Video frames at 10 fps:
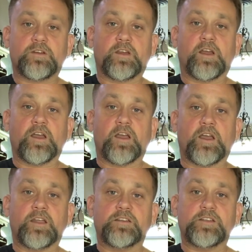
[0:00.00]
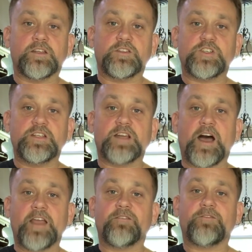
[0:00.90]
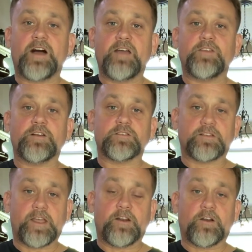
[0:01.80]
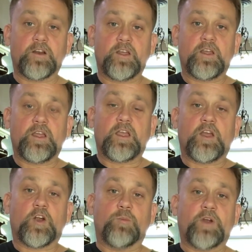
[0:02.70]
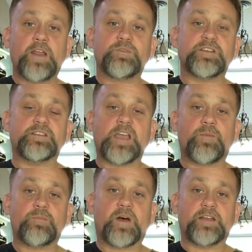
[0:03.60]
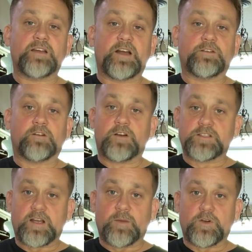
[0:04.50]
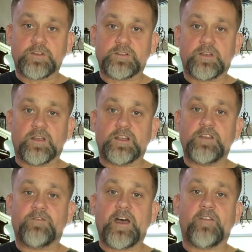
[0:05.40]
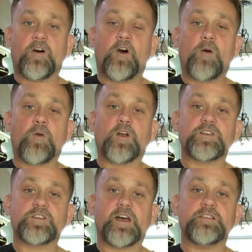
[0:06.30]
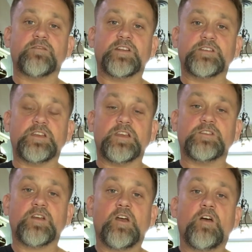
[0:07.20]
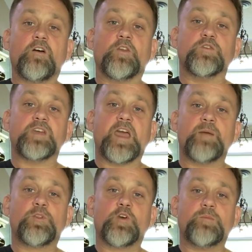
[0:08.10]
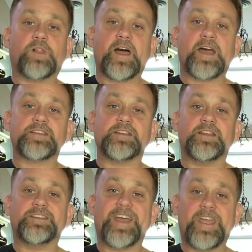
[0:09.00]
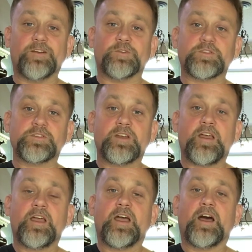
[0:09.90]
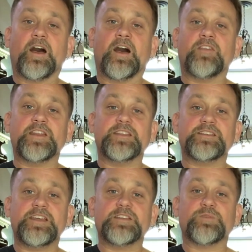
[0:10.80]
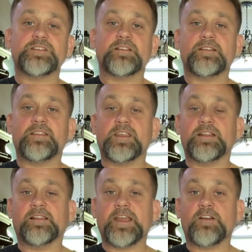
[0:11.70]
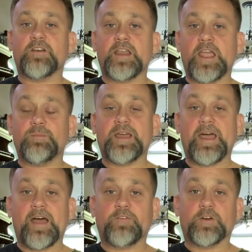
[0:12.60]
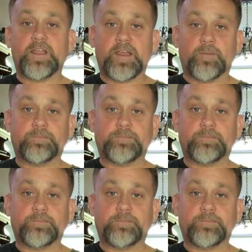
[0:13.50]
and she died 5 years later. Her brain was examined by Dr. Alzheimer's, and he found the hallmark signs of the disease, those amyloid plaques and tangles. The disease was then later named after him.